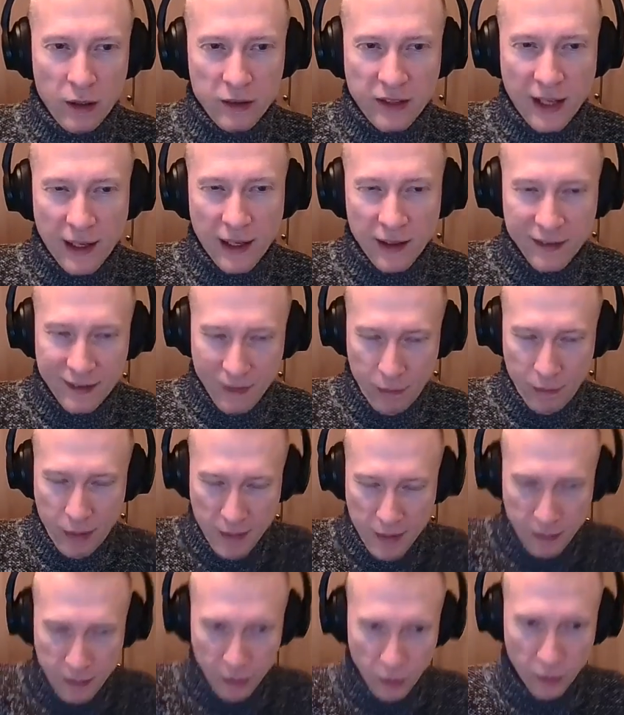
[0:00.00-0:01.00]
talented
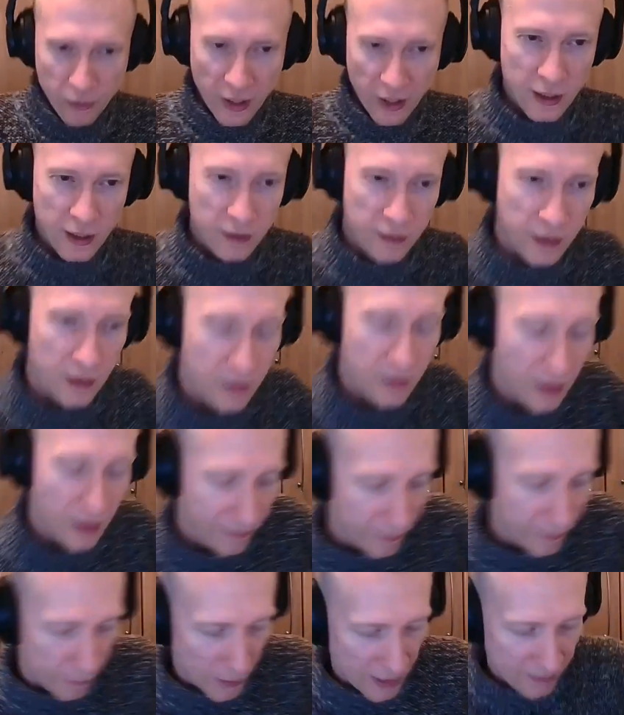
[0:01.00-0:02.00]
people, then
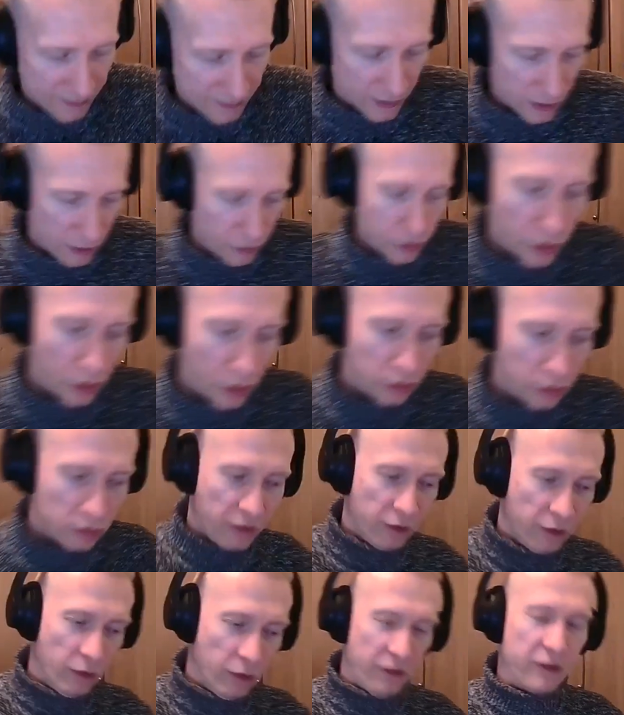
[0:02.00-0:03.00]
that's amazing. got a
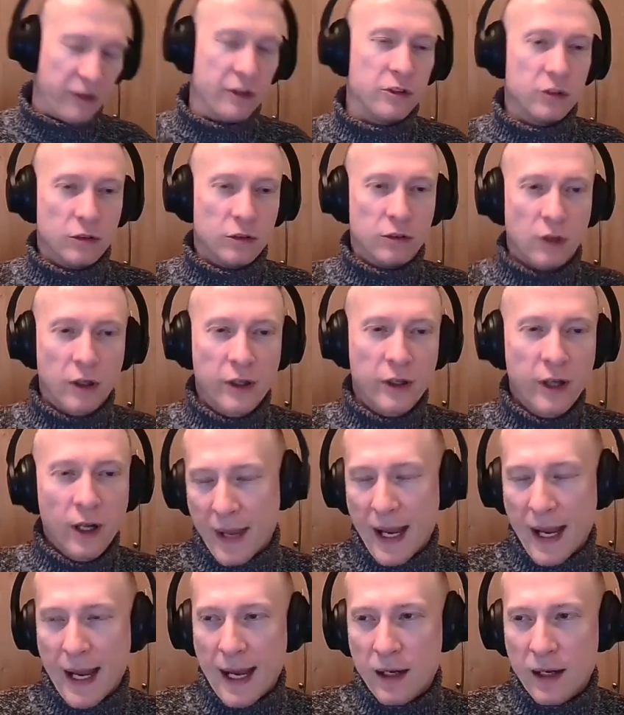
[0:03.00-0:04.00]
resource to draw on.
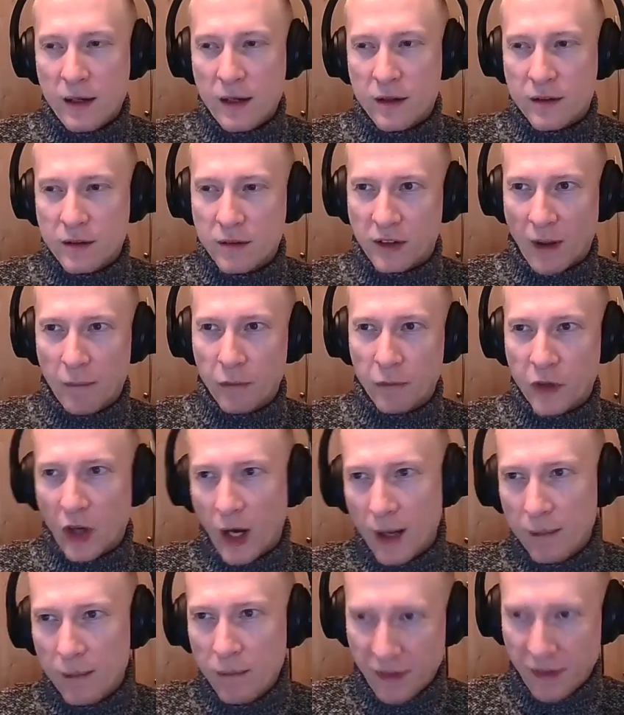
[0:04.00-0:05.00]
And
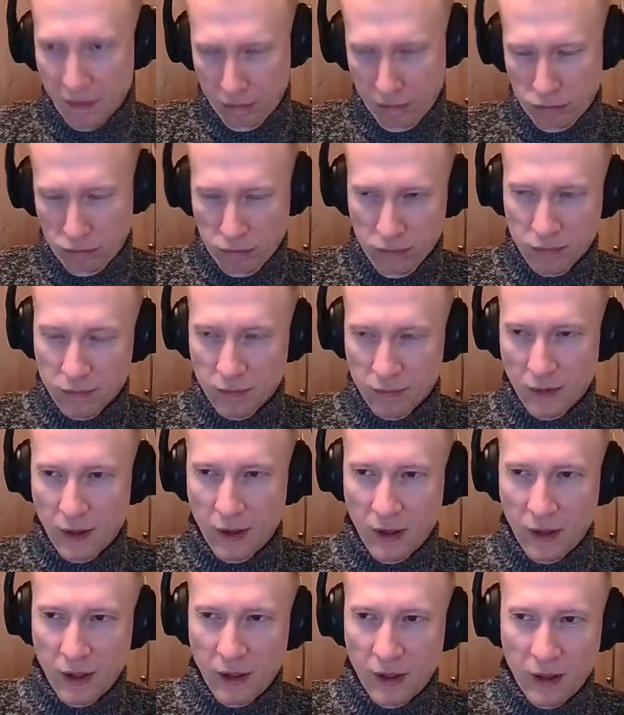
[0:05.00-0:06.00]
sometimes
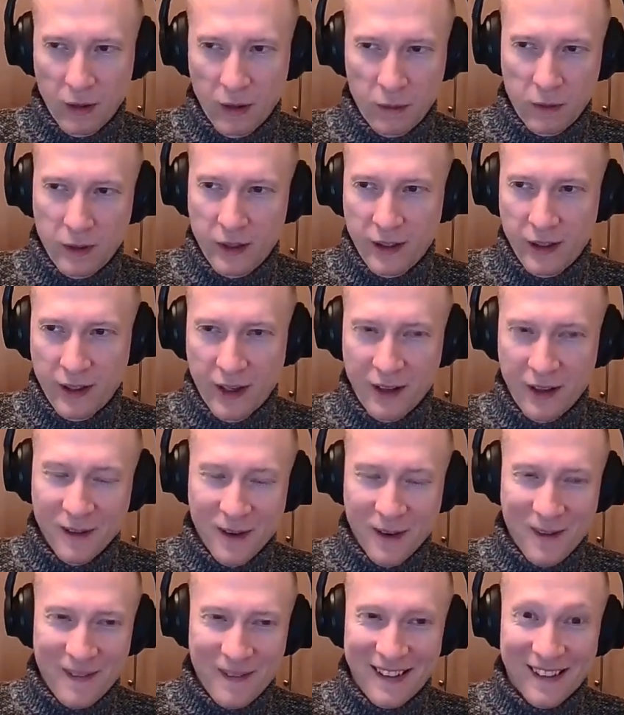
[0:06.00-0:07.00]
I wouldn't know.
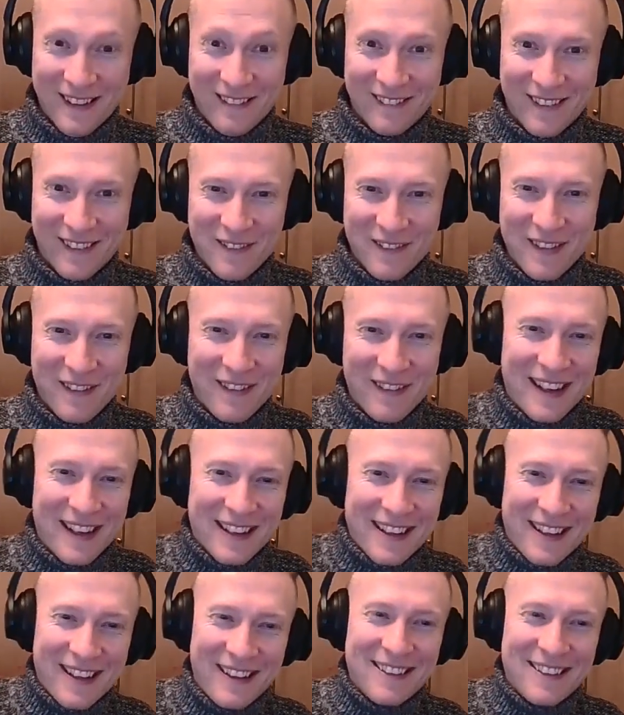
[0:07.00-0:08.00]
I mean, I've never
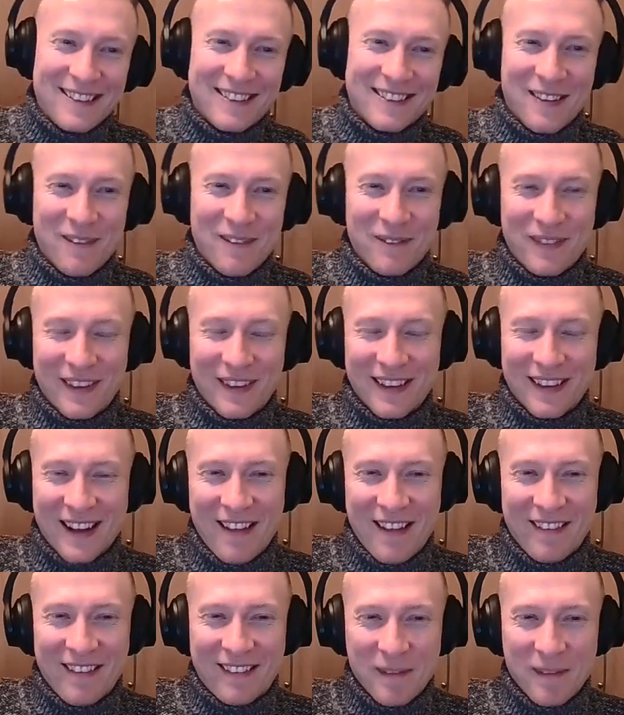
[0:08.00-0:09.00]
had a coding job, but
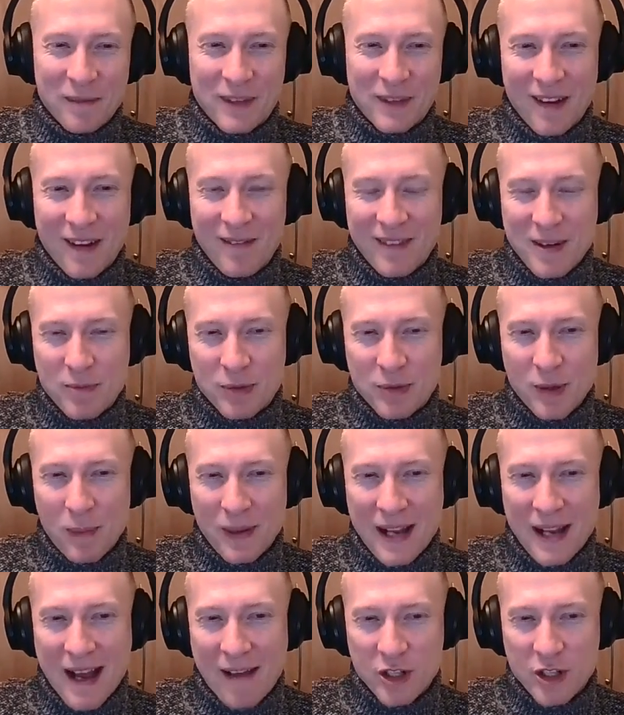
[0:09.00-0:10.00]
like sometimes you
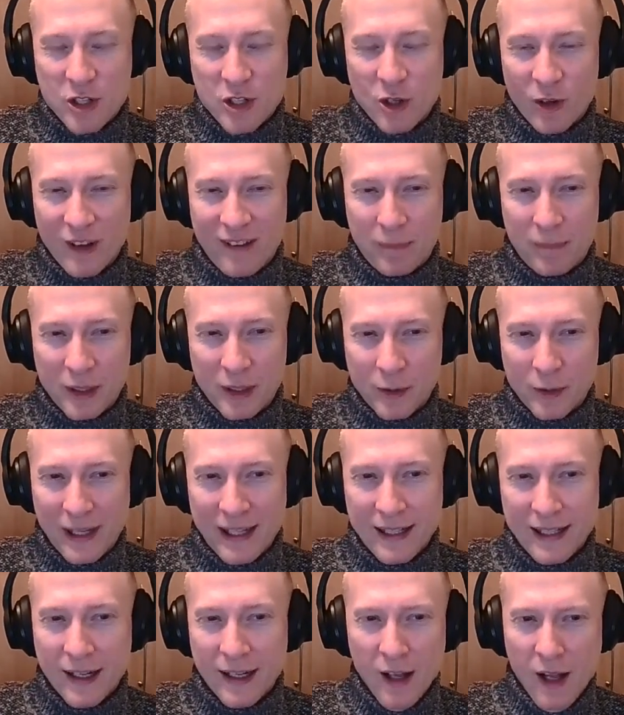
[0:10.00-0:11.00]
probably have a choice
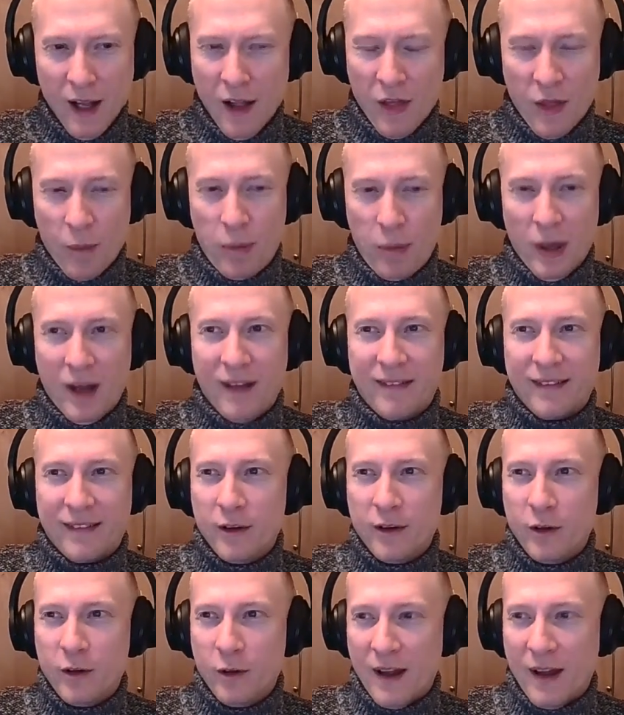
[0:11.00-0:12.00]
between the
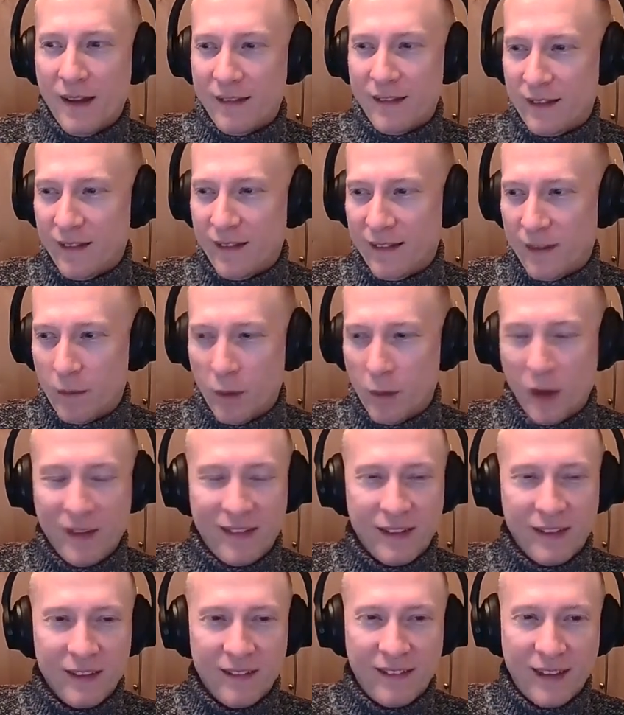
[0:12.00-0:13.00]
person who has just the
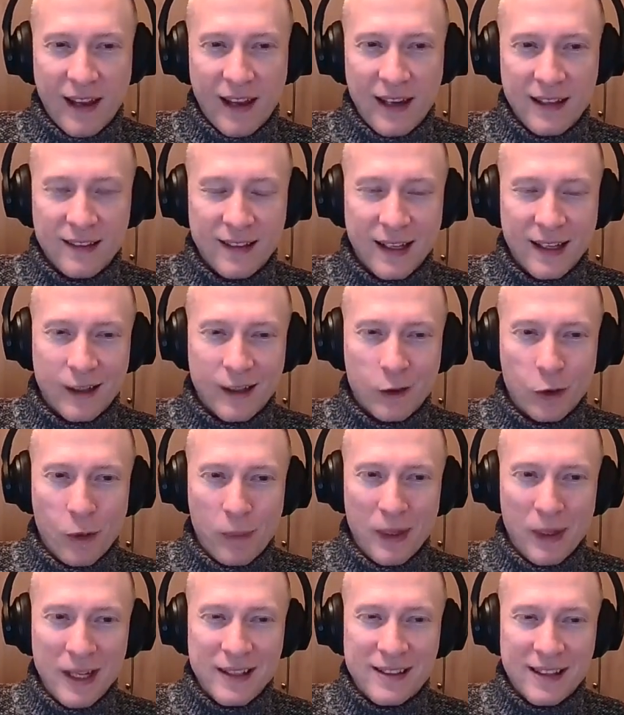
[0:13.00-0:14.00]
most insane technical
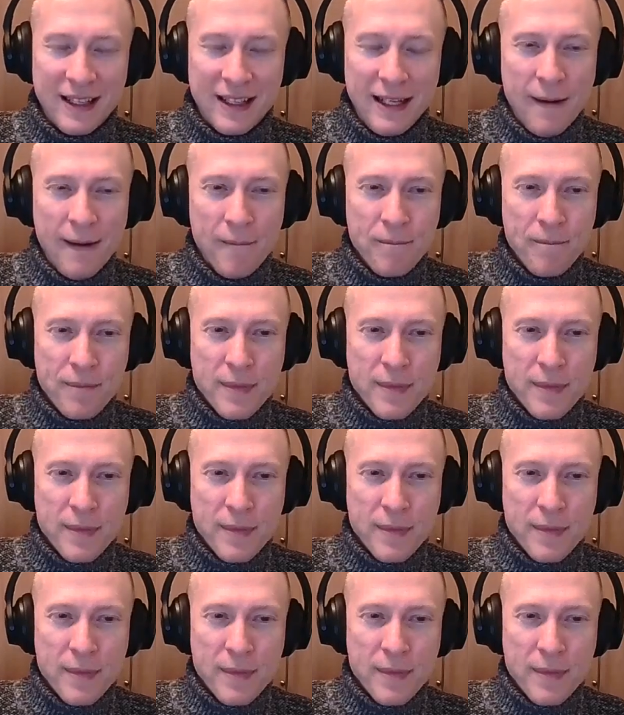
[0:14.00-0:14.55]
ability